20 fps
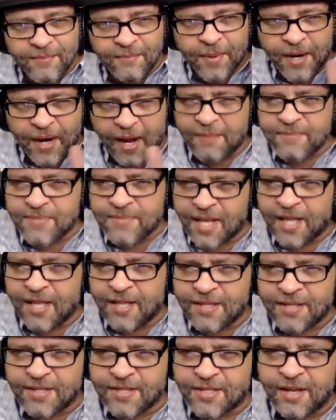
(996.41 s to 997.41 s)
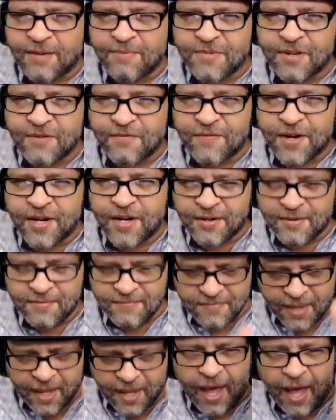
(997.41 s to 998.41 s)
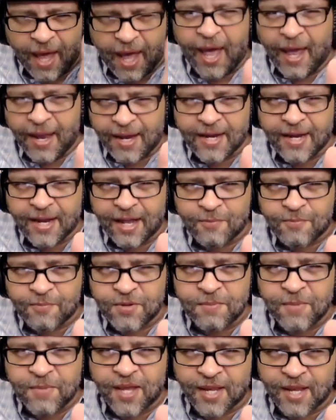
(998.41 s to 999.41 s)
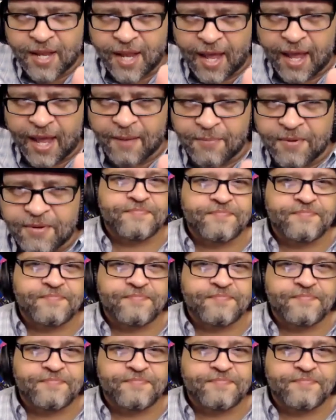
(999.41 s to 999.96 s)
but I'm telling you something, Davida, I could help you make it happen.